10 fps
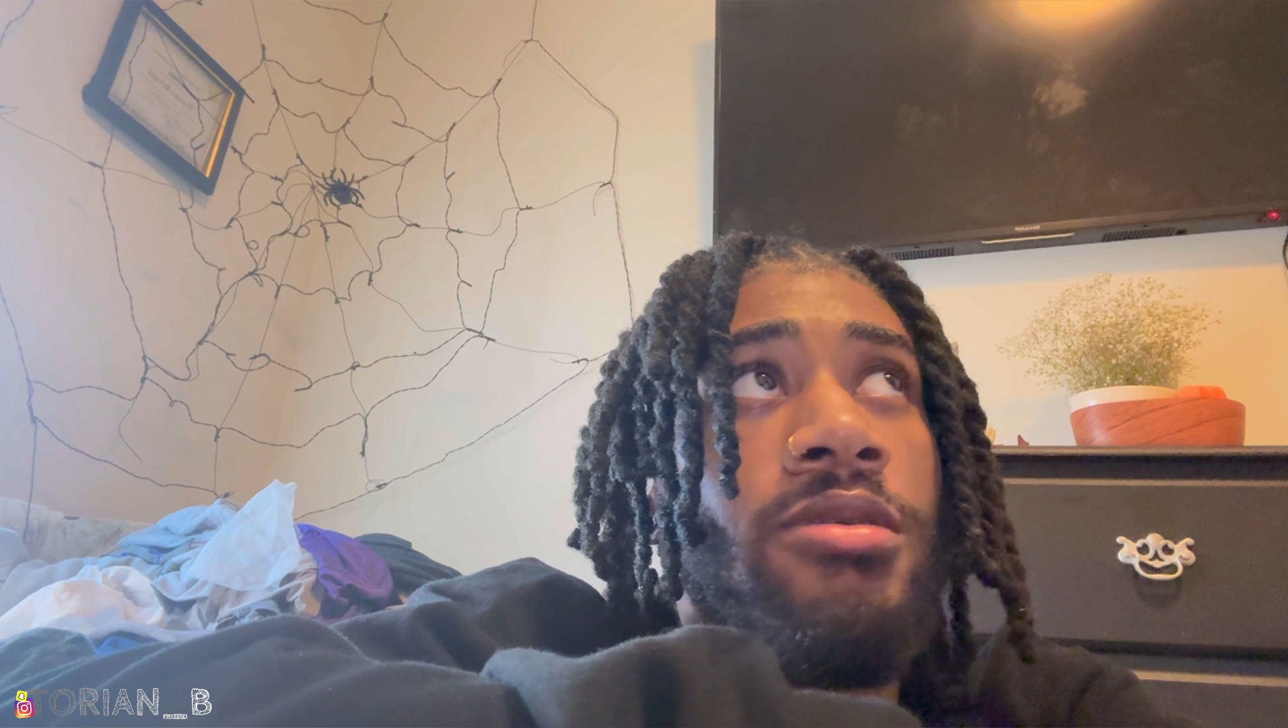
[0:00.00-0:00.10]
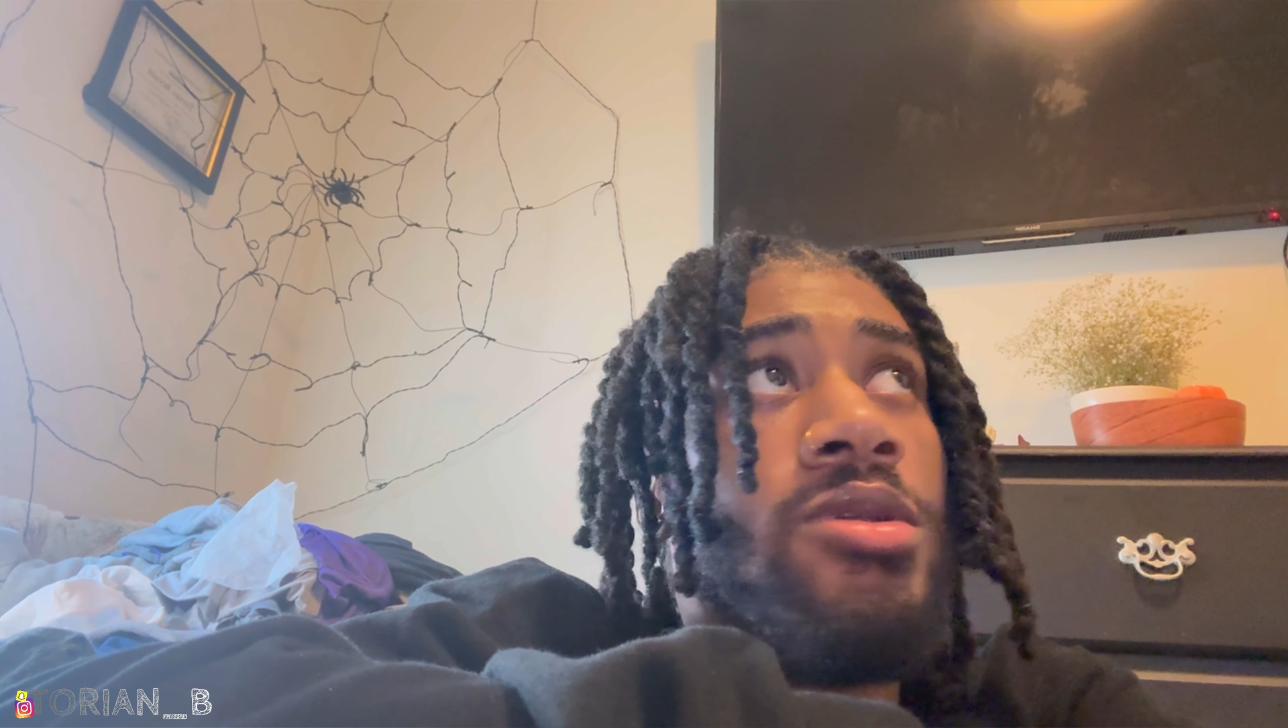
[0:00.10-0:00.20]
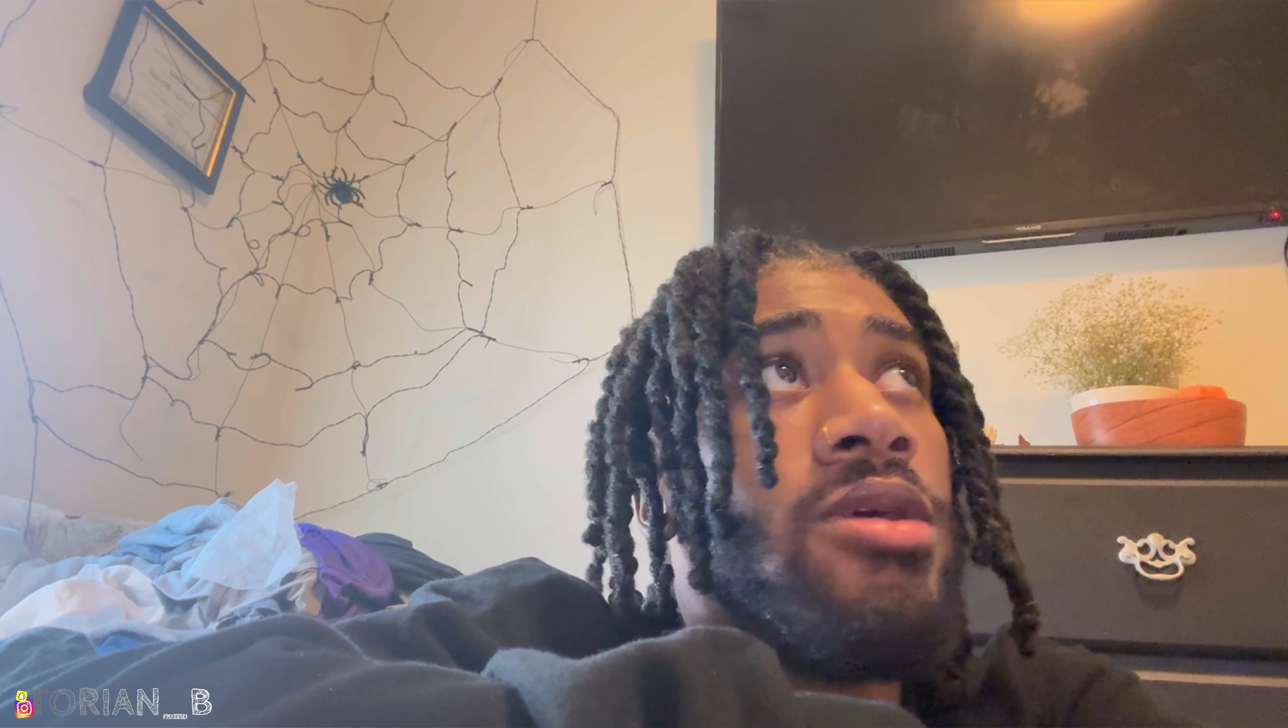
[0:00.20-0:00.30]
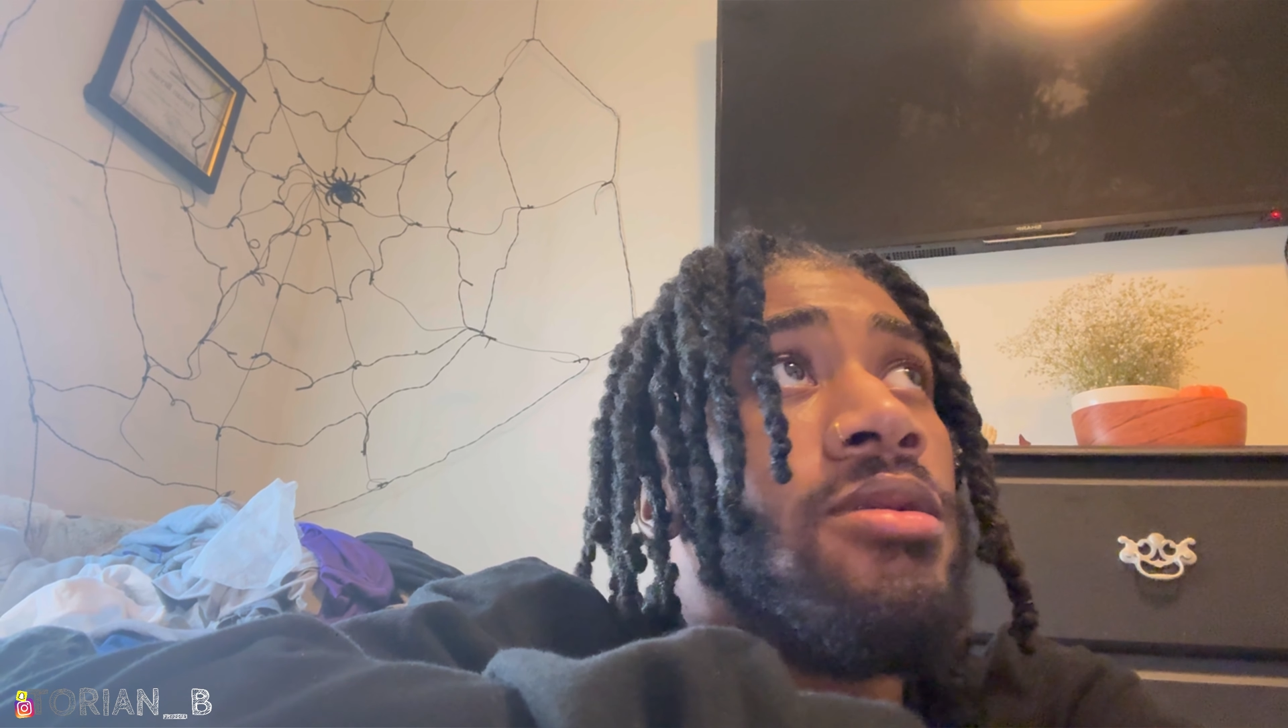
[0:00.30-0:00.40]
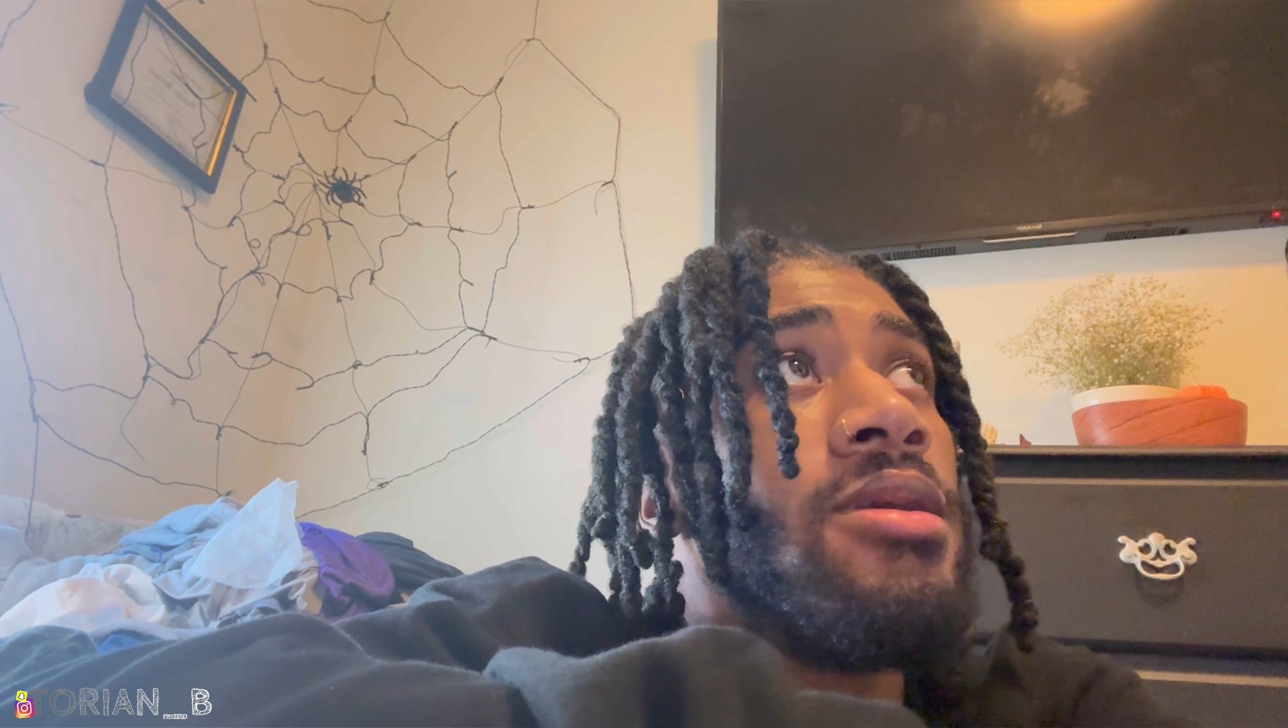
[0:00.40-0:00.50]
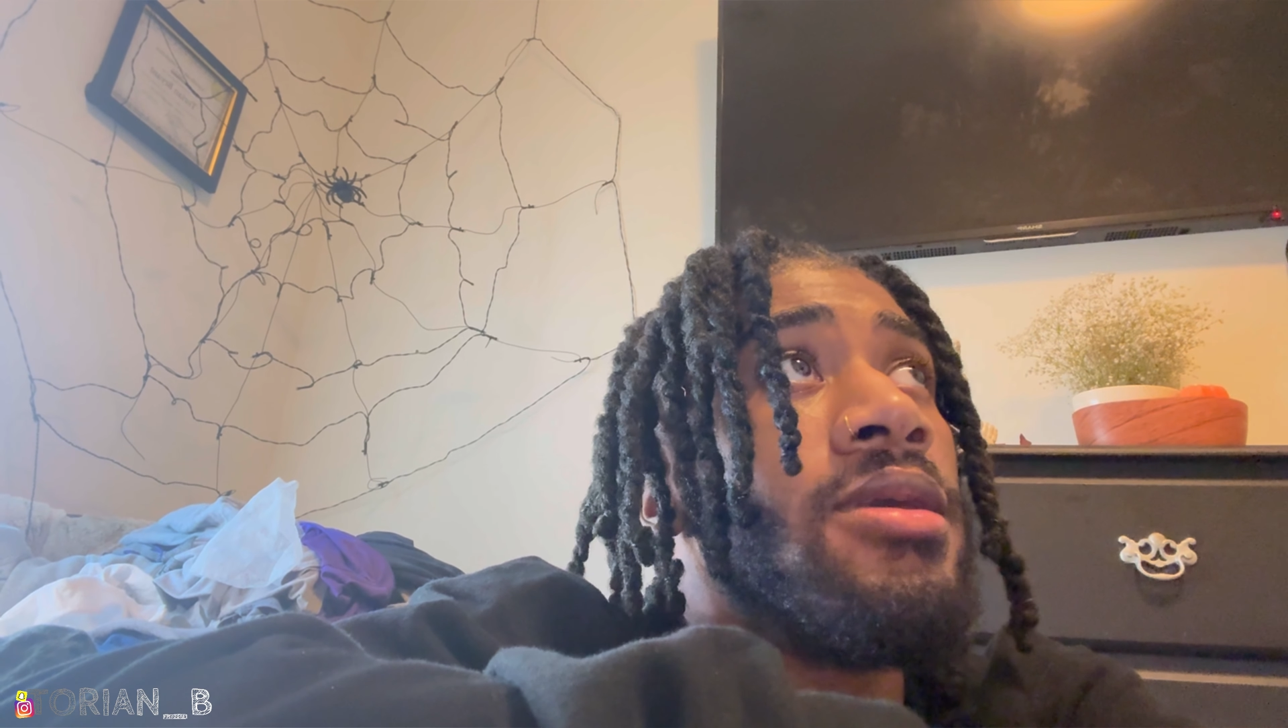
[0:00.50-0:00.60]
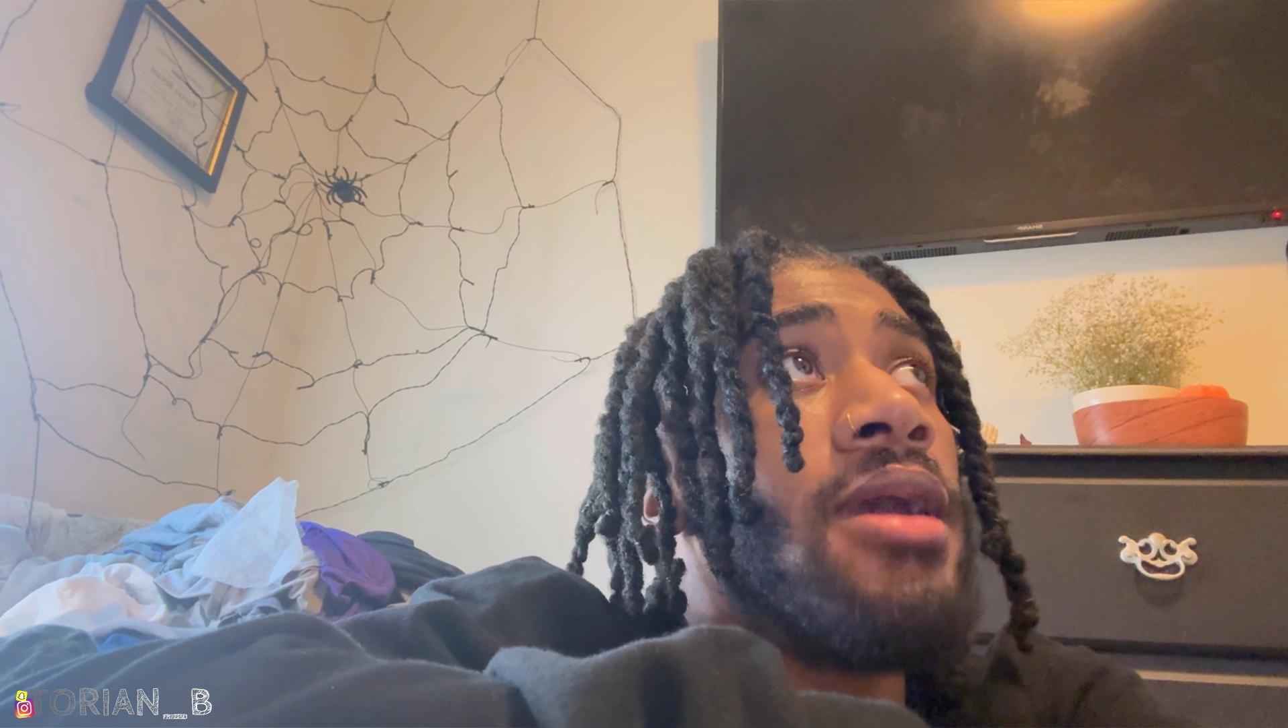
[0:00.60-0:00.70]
You still need to get